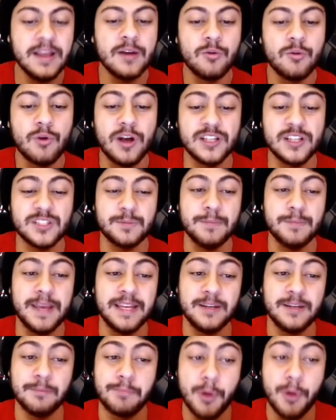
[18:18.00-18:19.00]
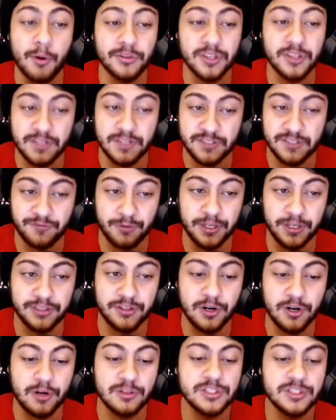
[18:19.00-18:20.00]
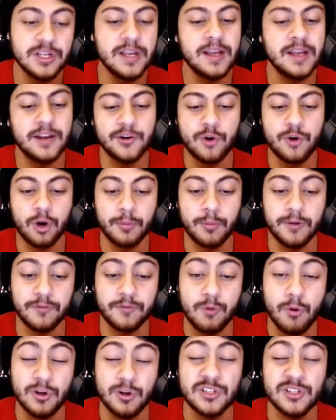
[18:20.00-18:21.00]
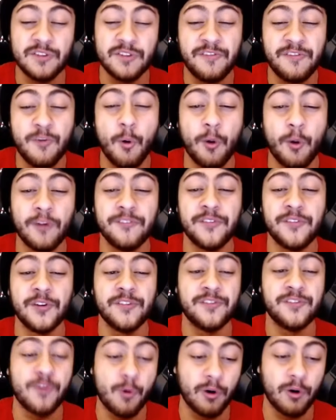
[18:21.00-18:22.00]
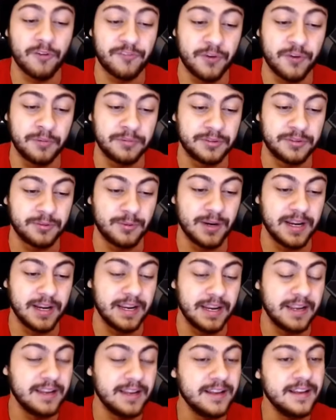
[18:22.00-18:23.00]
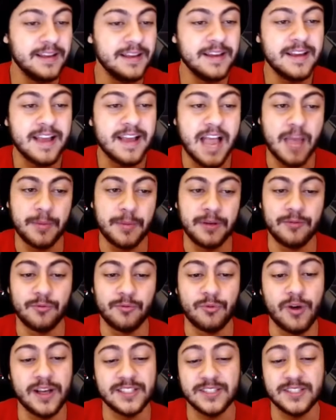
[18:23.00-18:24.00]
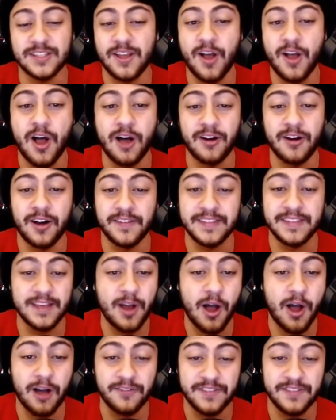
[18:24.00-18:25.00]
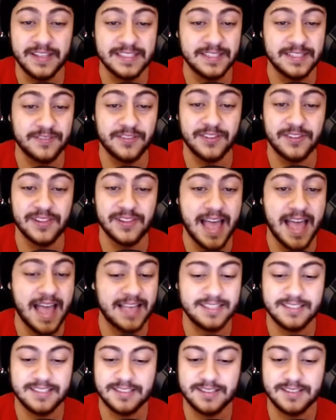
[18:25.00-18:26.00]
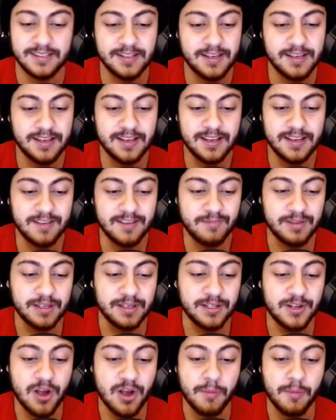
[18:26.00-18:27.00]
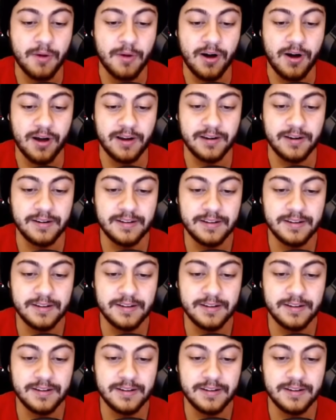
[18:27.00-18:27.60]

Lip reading: Russ made both of his free throws. Norm, of course, 4 for 4 from 3. I mean, Russ on the offensive glass. I mean, come on.